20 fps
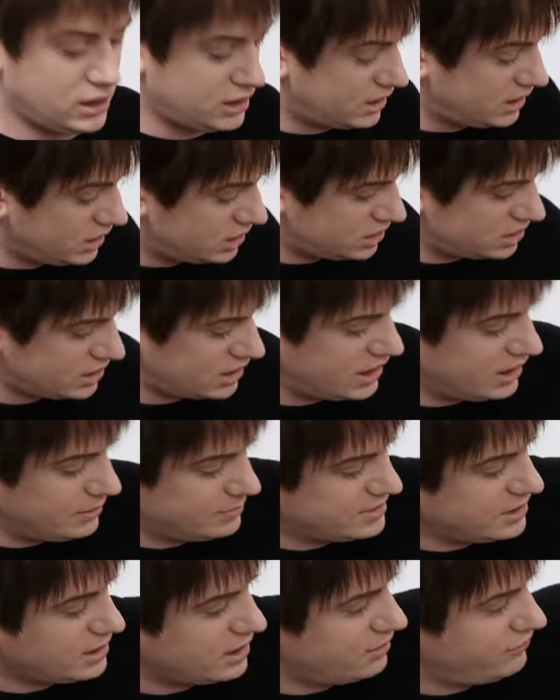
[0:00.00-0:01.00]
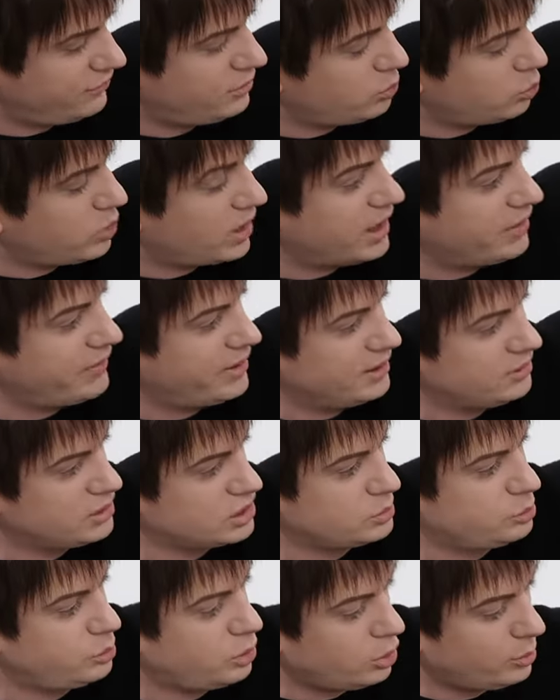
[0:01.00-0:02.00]
Like, it just keeps like, if you wear it, it'll
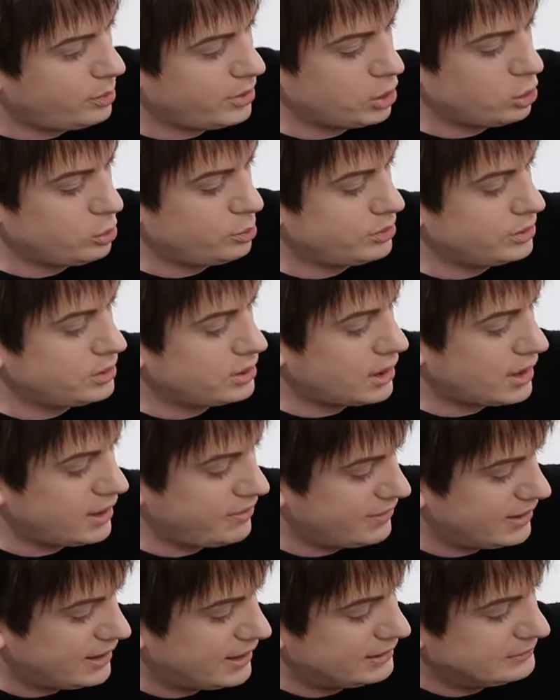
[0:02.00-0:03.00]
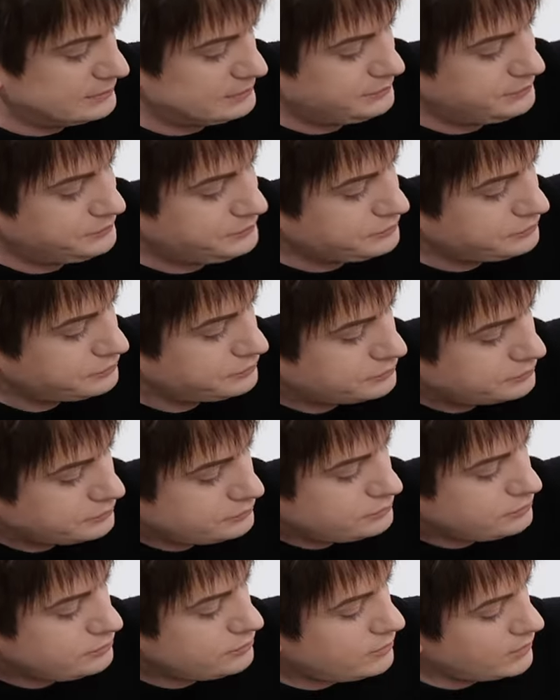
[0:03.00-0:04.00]
just pop open like that.
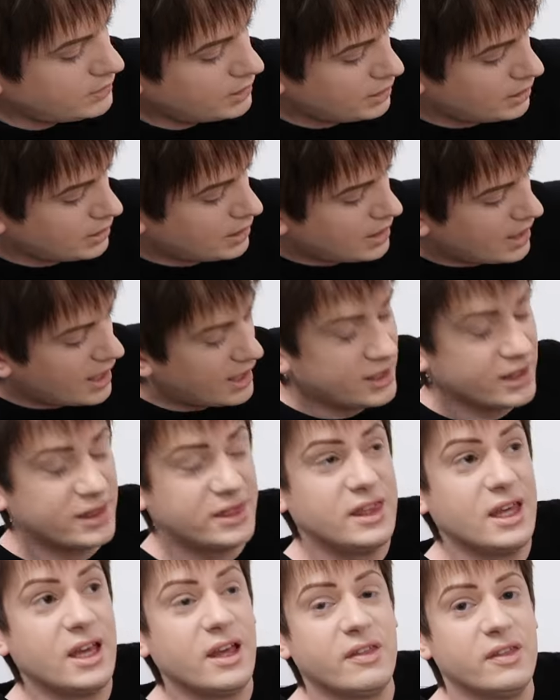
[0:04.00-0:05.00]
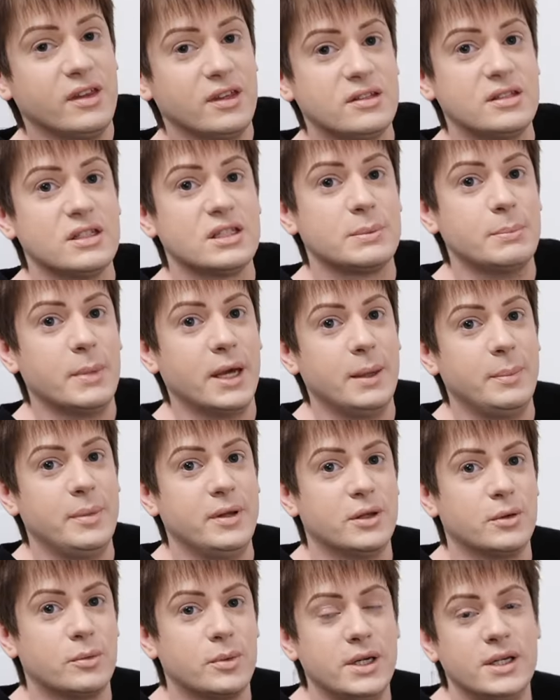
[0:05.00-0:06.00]
And I think this is maybe
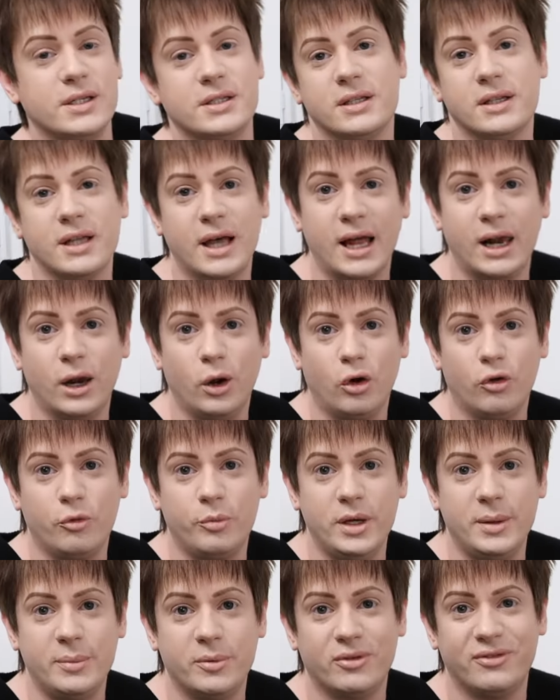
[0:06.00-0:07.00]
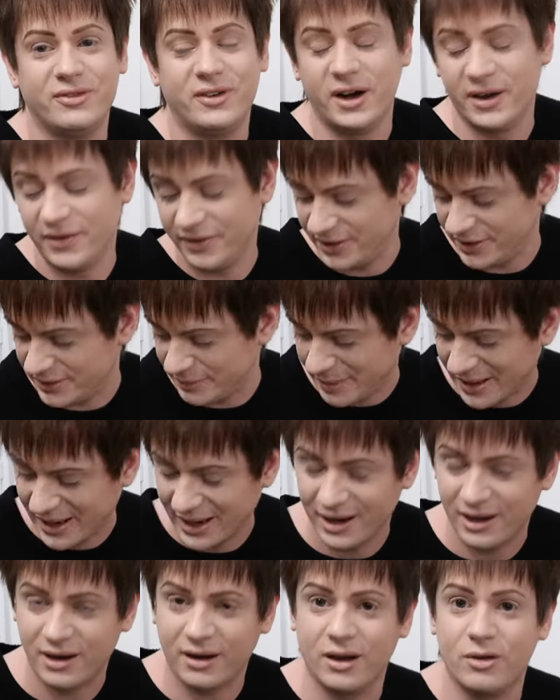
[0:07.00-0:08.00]
the reason that a lot of people find this
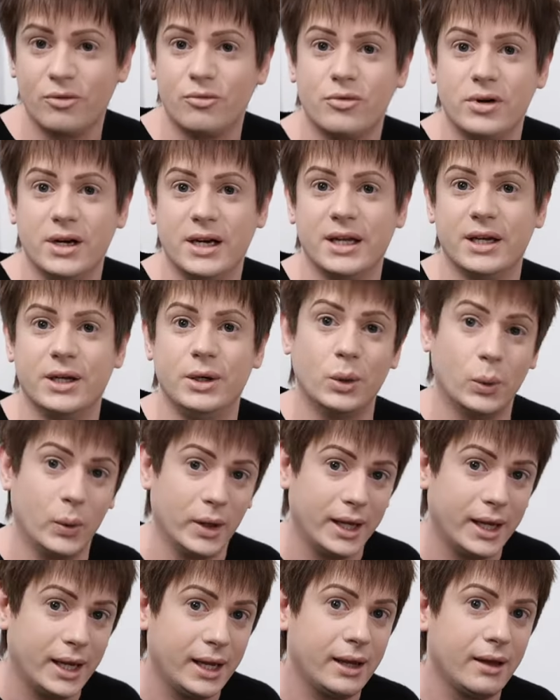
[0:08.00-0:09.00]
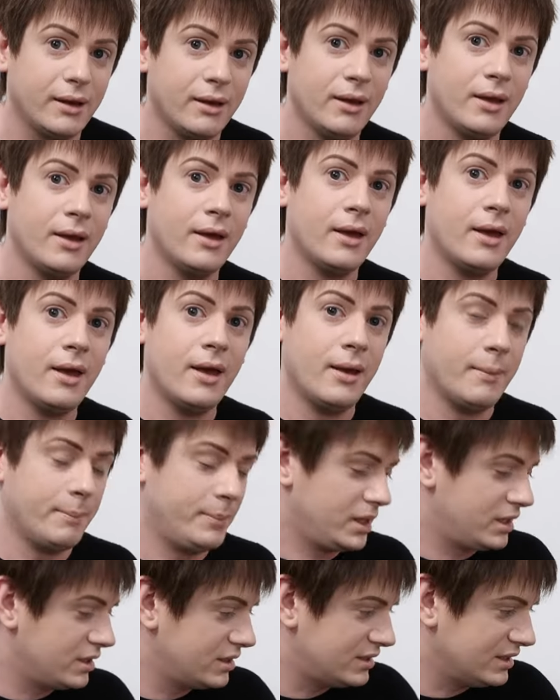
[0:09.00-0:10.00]
bag like really annoying,
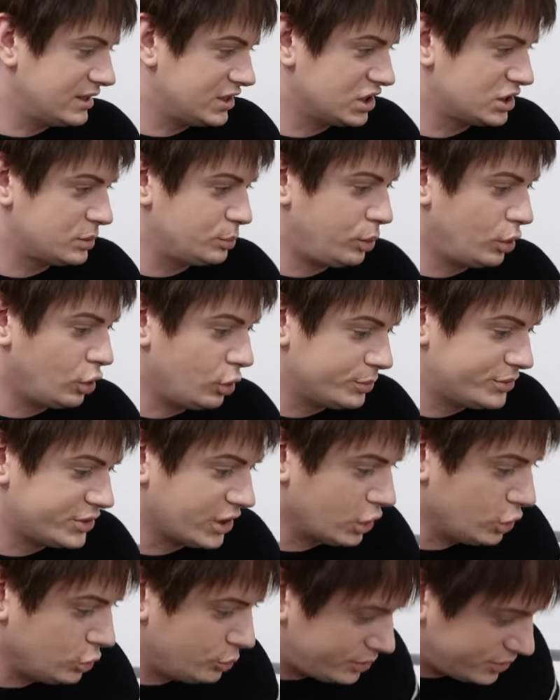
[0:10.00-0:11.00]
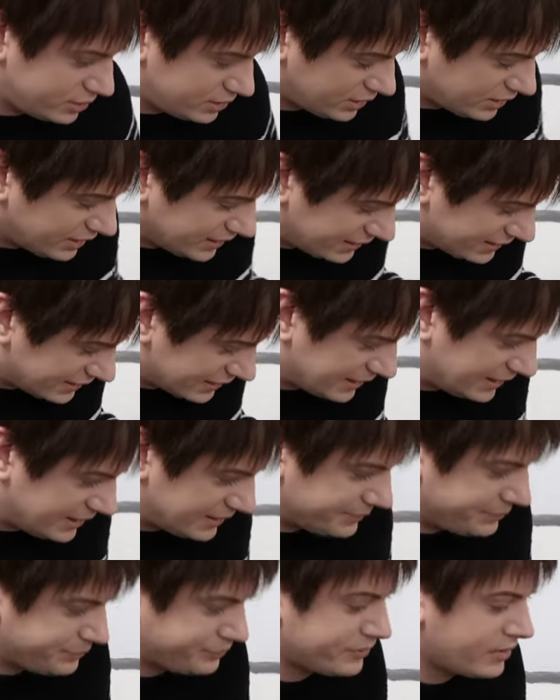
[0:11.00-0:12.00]
because it just pops open like
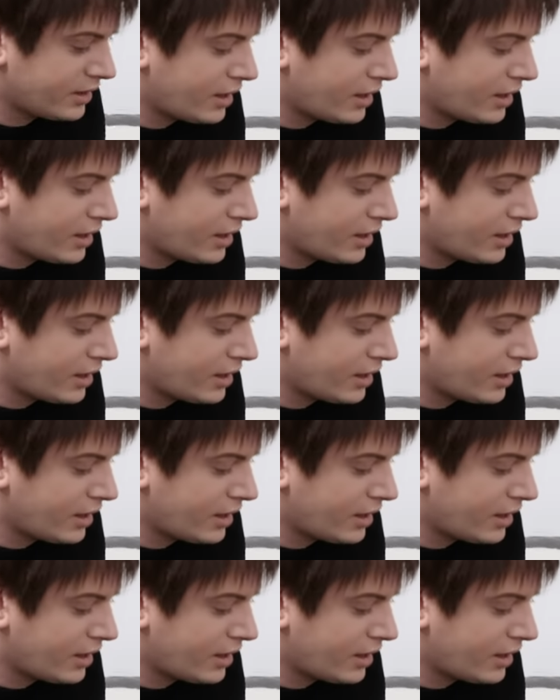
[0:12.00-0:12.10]
that.